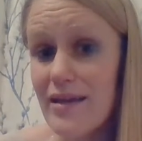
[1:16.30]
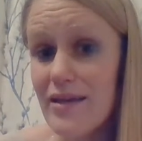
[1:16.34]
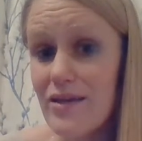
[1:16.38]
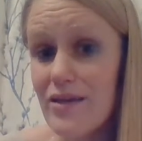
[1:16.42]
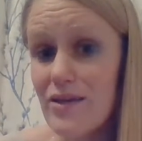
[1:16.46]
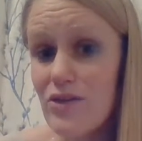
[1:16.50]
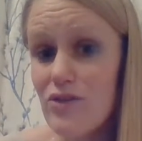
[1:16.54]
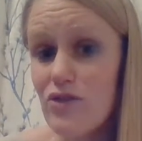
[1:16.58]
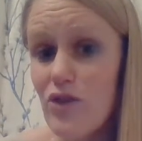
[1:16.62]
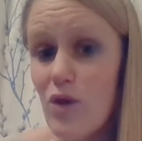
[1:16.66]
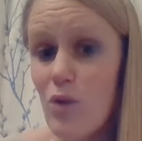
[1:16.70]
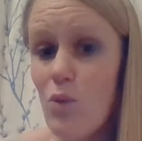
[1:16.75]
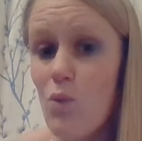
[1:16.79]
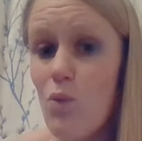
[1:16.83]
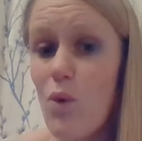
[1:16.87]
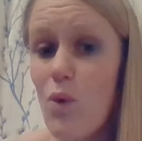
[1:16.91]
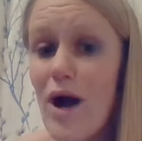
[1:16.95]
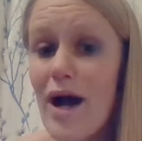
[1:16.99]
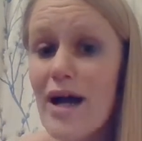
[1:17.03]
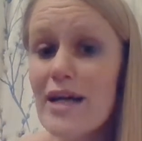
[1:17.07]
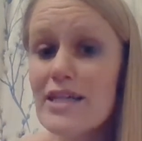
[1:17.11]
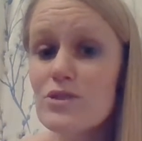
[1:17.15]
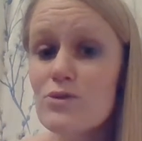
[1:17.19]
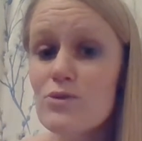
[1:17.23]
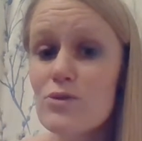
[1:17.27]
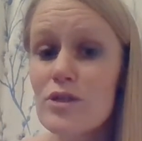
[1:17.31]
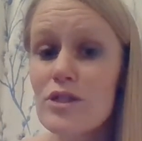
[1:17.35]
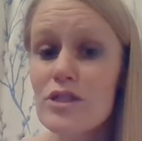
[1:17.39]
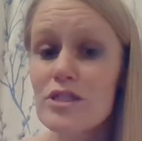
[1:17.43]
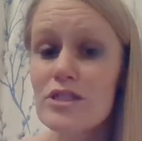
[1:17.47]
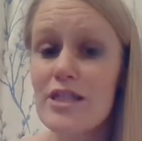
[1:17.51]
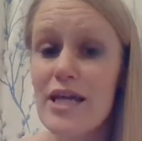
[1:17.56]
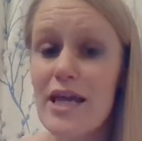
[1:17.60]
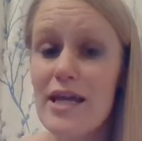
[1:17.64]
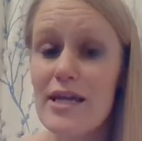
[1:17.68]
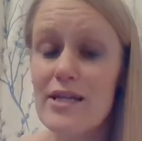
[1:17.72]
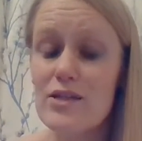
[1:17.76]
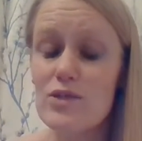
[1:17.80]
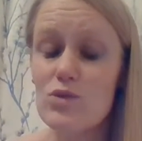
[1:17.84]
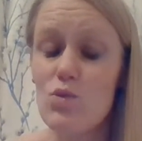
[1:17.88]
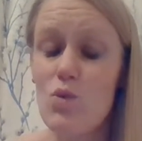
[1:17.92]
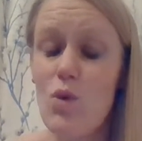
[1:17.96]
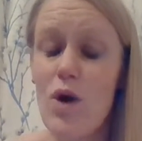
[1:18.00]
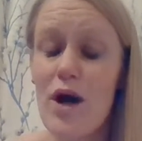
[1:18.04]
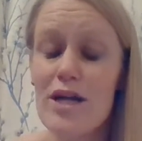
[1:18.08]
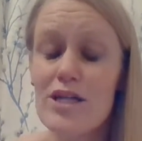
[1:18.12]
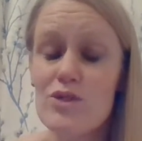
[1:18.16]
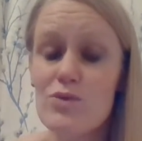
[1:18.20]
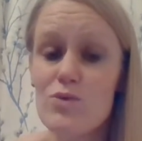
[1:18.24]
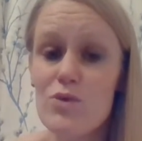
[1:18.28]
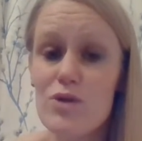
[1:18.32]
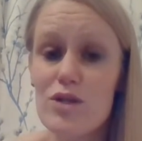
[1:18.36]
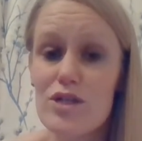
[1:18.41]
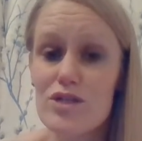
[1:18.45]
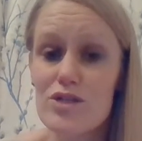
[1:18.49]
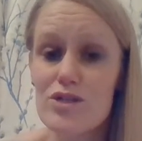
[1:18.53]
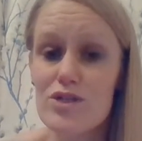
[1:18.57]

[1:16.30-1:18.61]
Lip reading: So why do you want to change? Why do you want to